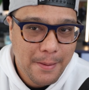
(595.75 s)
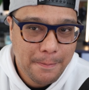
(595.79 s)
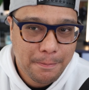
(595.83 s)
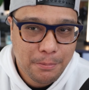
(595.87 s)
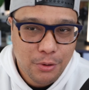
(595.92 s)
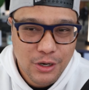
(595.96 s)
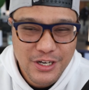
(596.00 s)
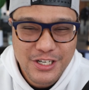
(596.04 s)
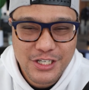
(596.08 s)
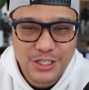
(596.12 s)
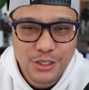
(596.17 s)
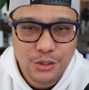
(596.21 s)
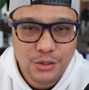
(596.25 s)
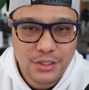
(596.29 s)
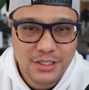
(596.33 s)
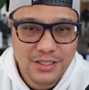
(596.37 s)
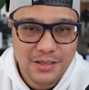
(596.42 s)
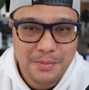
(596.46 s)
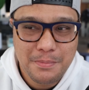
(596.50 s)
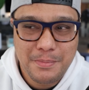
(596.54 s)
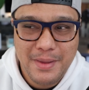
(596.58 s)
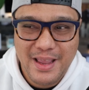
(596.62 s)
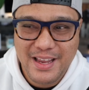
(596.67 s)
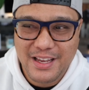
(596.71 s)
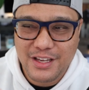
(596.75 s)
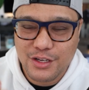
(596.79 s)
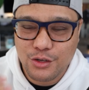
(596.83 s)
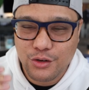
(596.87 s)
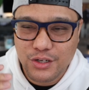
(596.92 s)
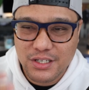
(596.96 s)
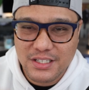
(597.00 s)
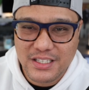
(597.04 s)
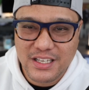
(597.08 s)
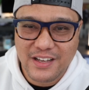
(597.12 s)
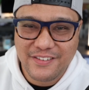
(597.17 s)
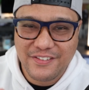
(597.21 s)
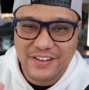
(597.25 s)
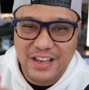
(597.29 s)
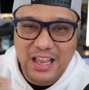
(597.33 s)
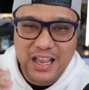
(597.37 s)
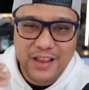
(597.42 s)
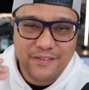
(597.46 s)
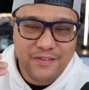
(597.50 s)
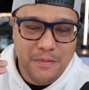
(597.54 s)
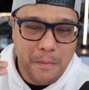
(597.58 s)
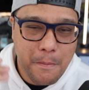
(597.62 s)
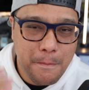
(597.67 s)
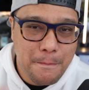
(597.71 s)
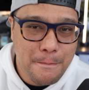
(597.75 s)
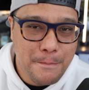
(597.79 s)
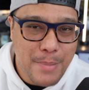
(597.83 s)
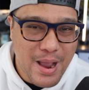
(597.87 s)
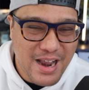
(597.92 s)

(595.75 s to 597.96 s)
and push you to make yourself even